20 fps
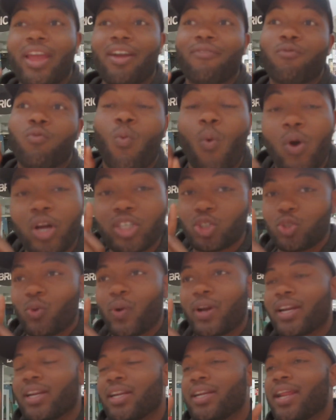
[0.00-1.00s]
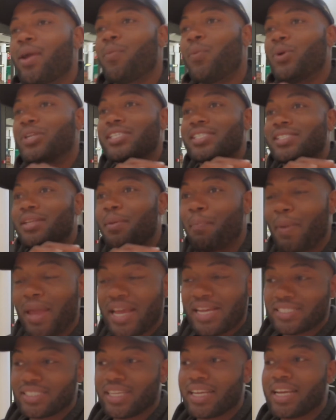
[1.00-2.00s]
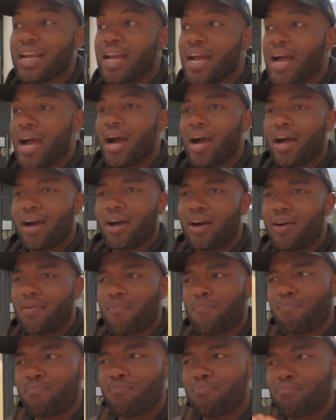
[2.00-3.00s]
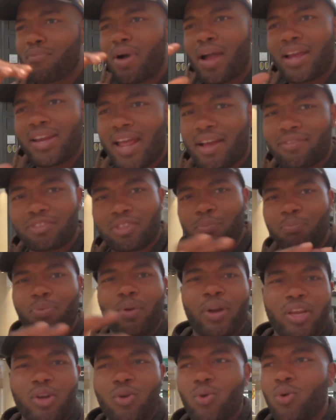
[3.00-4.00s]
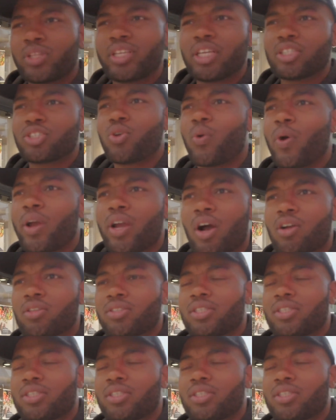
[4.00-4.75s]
have one training day, which is amazing. Uh, might have some pretty cool things going on